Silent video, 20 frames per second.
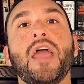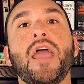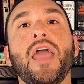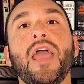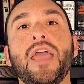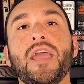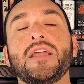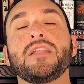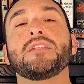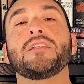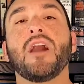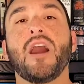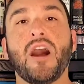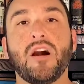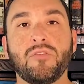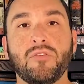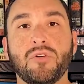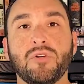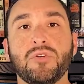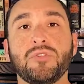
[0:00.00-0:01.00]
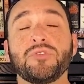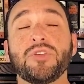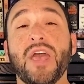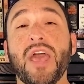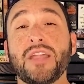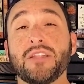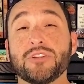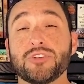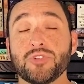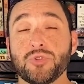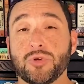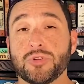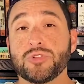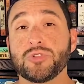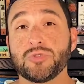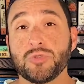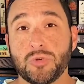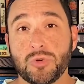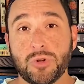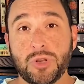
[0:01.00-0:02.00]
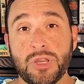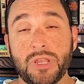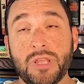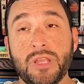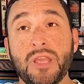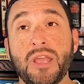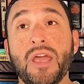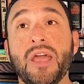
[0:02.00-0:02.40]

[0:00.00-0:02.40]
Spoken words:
8 novels and a short story